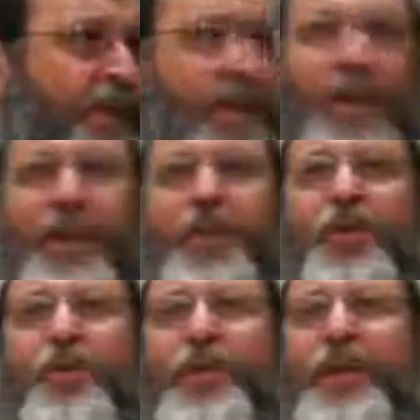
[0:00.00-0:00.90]
Uh, you
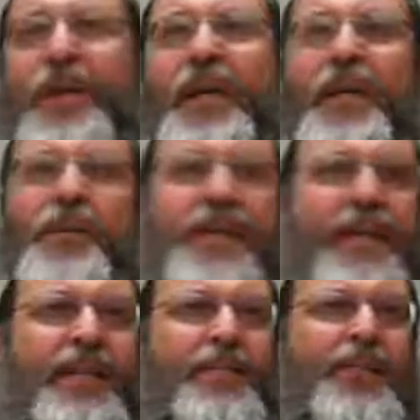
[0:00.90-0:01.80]
could be, uh, you send
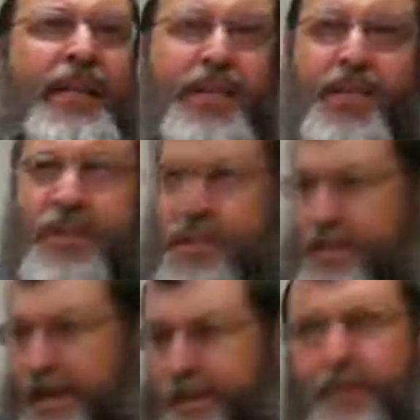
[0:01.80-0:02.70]
out the invitations that we're
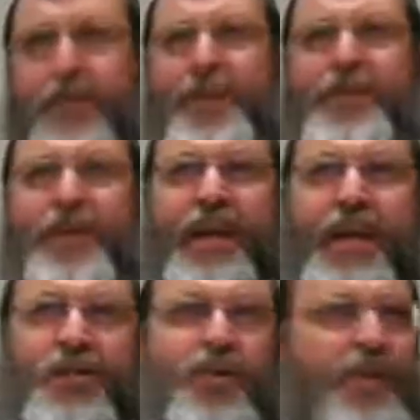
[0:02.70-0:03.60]
going to have a bar mitzvah yeah,
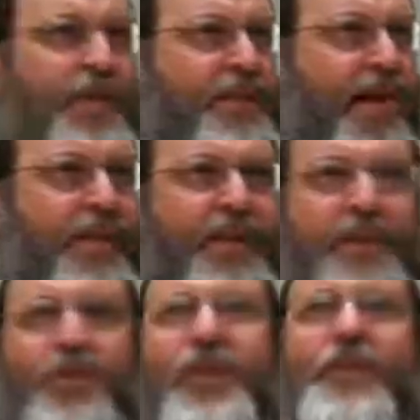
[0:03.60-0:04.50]
in two days' time, and
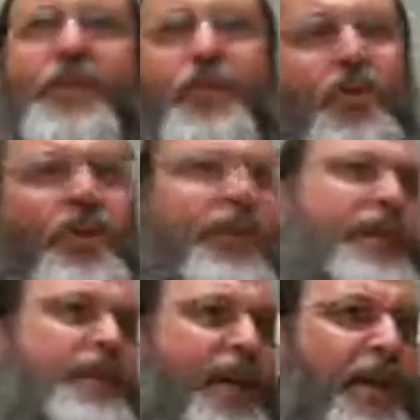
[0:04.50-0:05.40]
in two days' time you could be on the
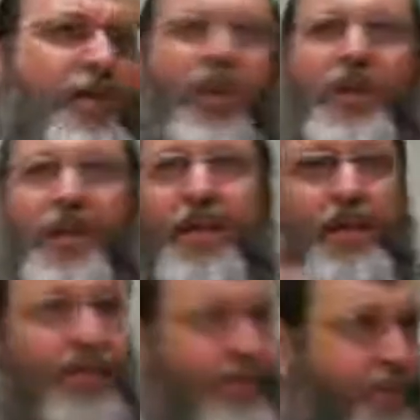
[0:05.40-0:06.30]
other side of the world. It, didn't,
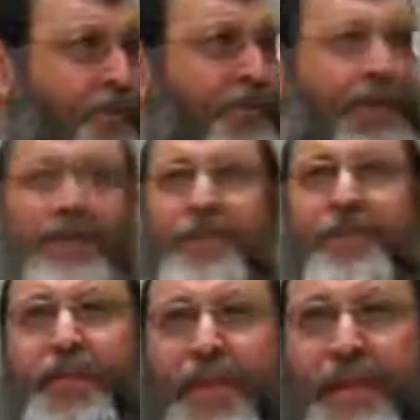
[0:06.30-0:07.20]
it couldn't be easy
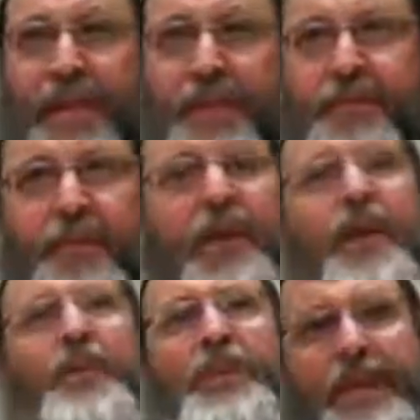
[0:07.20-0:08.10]
living like that.
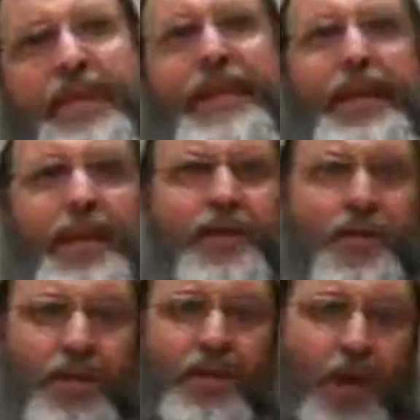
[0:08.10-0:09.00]
But that's how they lived.
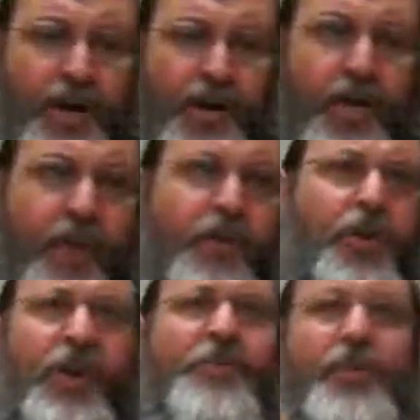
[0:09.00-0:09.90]
The Anan HaKavod
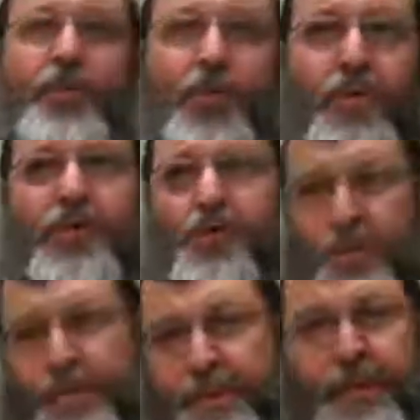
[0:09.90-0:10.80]
got up and moved. The
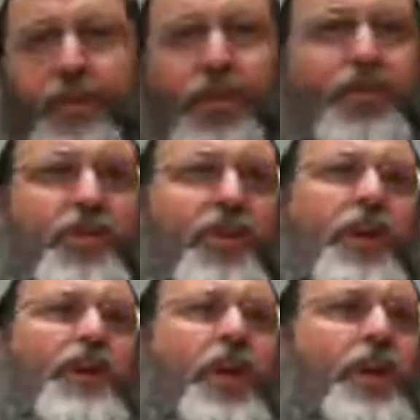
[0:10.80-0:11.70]
Jewish people moved.
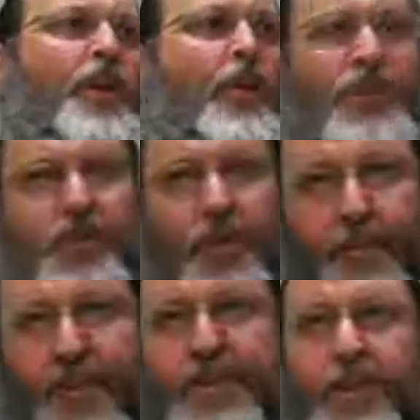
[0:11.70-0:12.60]
The Anan HaKavod
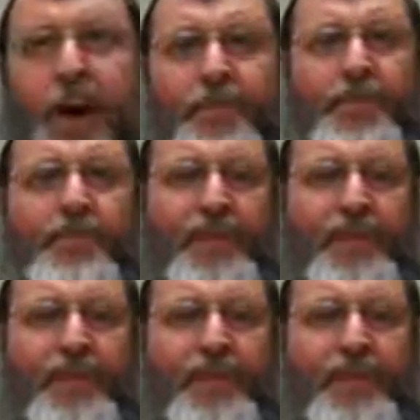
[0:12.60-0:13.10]
stopped. They stopped.